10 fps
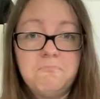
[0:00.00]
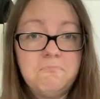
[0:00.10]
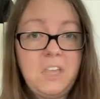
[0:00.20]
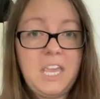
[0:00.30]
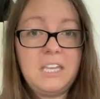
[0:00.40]

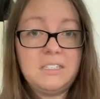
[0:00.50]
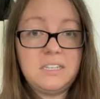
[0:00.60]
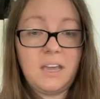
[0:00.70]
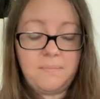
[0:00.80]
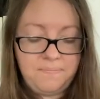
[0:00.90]
Heat,
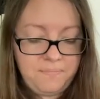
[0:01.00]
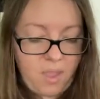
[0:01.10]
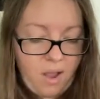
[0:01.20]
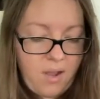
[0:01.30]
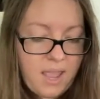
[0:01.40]
done.
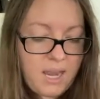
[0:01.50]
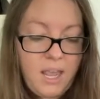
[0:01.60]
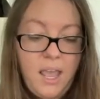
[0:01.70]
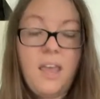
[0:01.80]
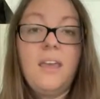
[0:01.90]
All right.
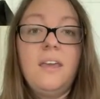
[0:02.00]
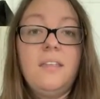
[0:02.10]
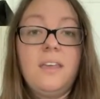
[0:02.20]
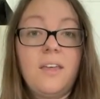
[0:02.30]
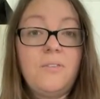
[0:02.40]

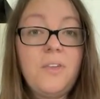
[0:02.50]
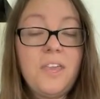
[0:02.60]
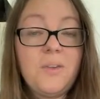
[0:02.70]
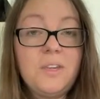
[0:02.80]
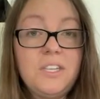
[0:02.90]
The other thing
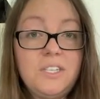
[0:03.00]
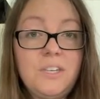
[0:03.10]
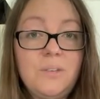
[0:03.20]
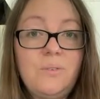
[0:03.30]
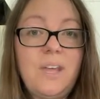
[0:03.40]
you can do,